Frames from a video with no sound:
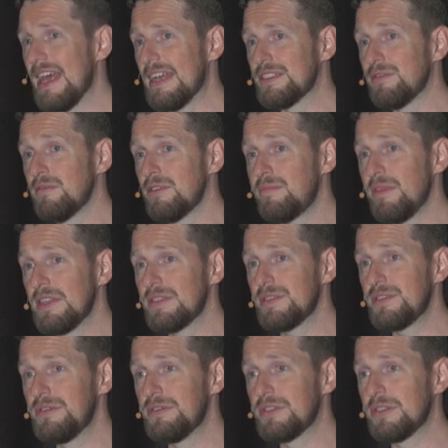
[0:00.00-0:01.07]
as a
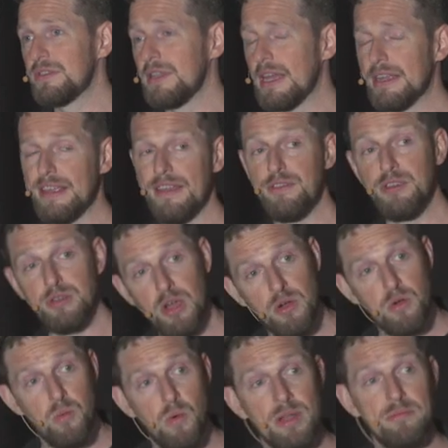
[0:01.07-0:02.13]
WordPress user, like if you
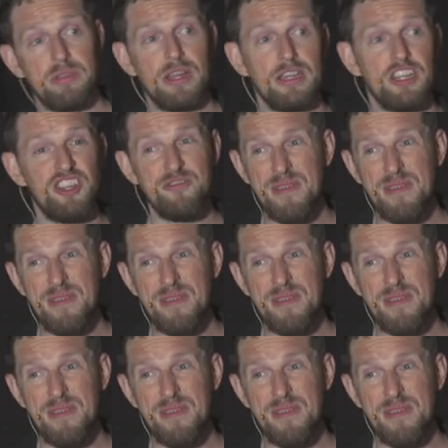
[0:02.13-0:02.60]
go one plugin,